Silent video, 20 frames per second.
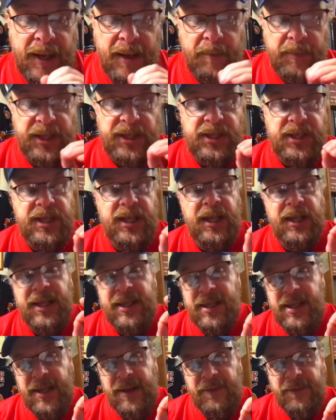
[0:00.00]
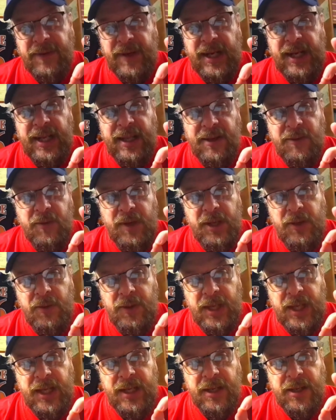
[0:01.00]
But still, isn't it funny that when you
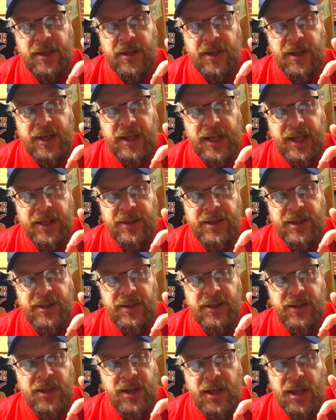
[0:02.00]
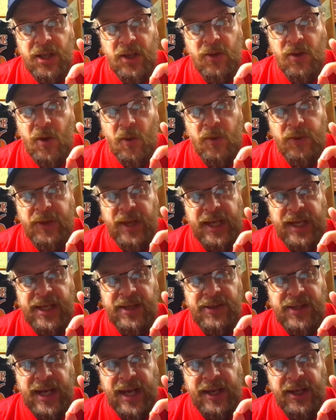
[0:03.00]
think of Kirk Cousins, you don't think
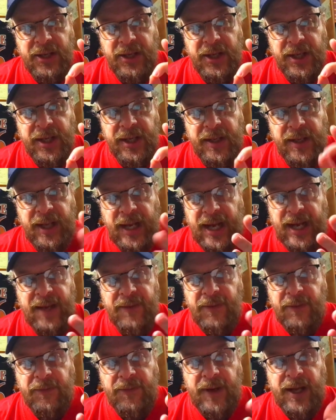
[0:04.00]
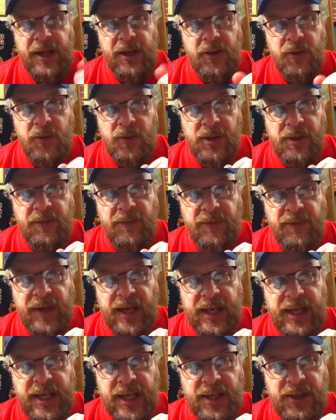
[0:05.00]
he's that good? I have a friend who's a
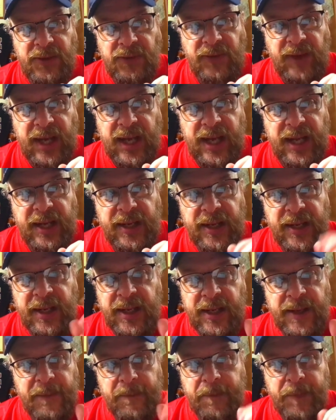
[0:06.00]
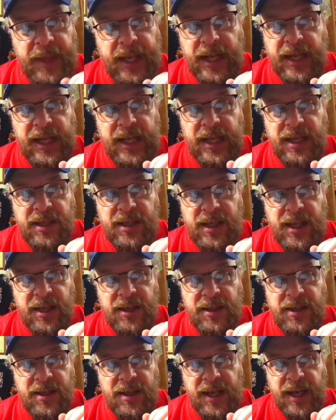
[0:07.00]
Vikings fan, and he
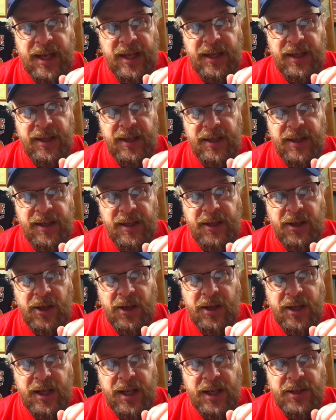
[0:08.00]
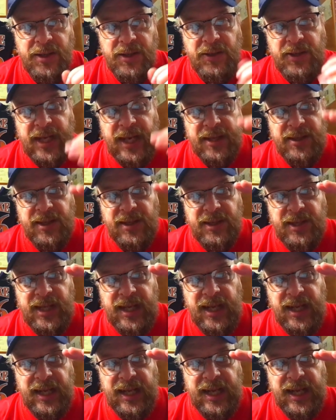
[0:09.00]
says that Kirk Cousins has a
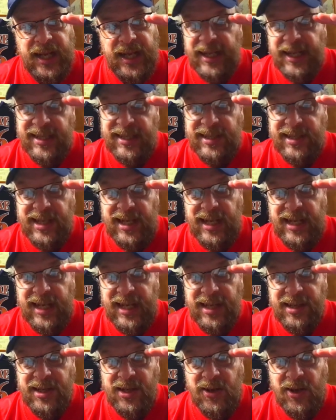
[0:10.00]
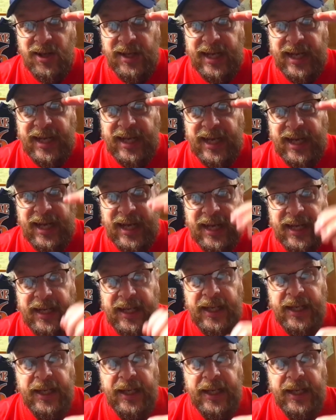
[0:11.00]
ceiling, and that ceiling isn't all that high.